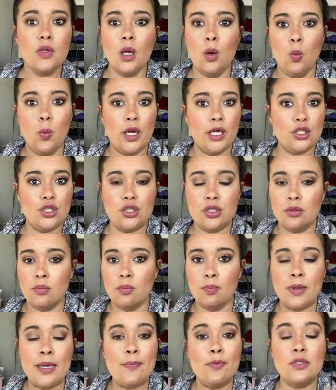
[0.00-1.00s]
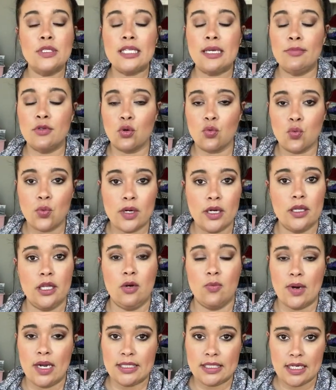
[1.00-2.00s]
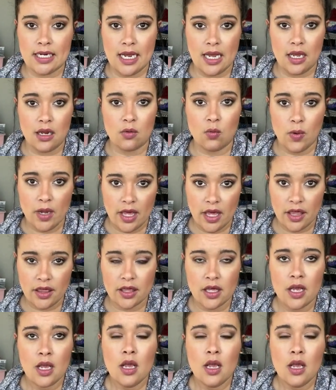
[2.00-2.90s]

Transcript: which people seem to really resonate with.